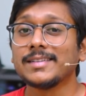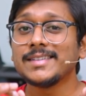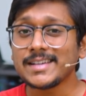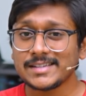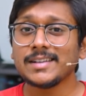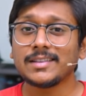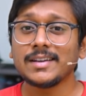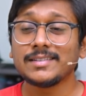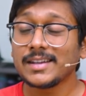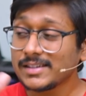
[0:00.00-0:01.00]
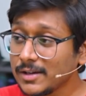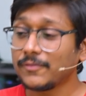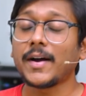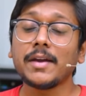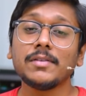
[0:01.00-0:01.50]
sixty-three,
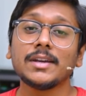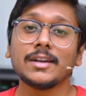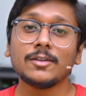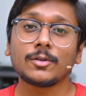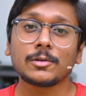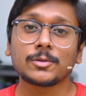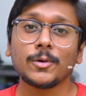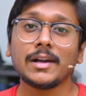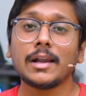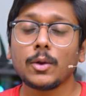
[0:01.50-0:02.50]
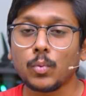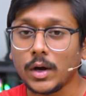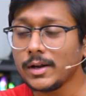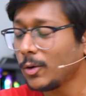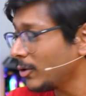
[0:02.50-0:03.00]
sixty-five degrees also at like
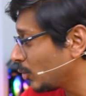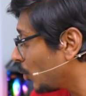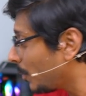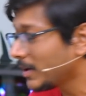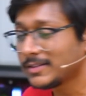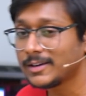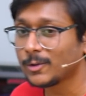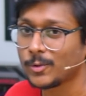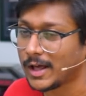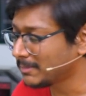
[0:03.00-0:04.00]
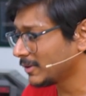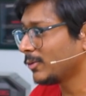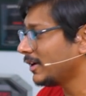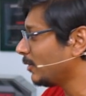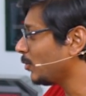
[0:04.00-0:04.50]
one or two percent load,
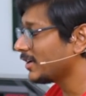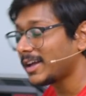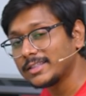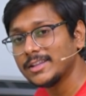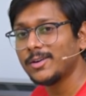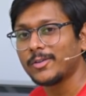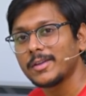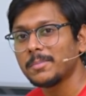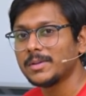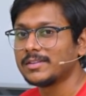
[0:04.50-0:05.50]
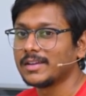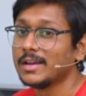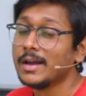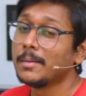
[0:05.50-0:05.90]
absolutely doing nothing on the P C.